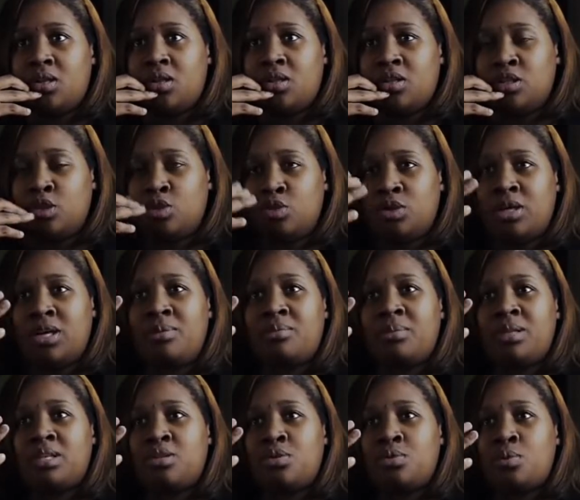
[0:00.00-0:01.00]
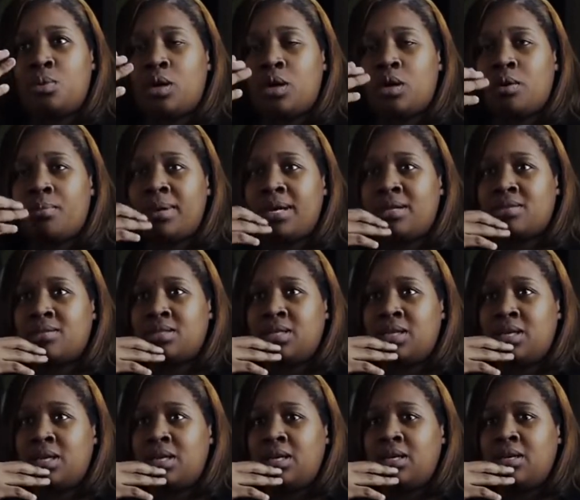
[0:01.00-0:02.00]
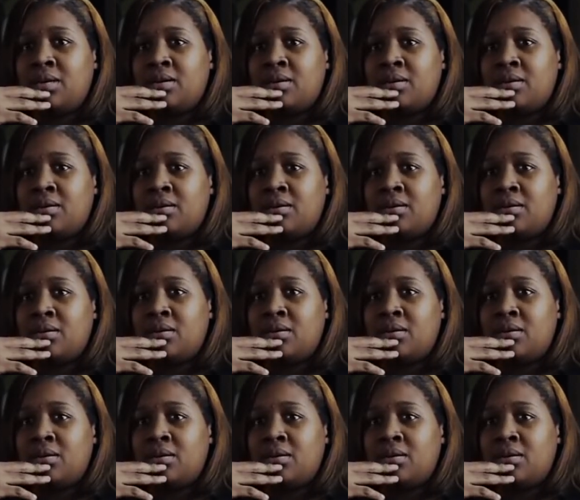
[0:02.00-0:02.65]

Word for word: the dream that you are about to hear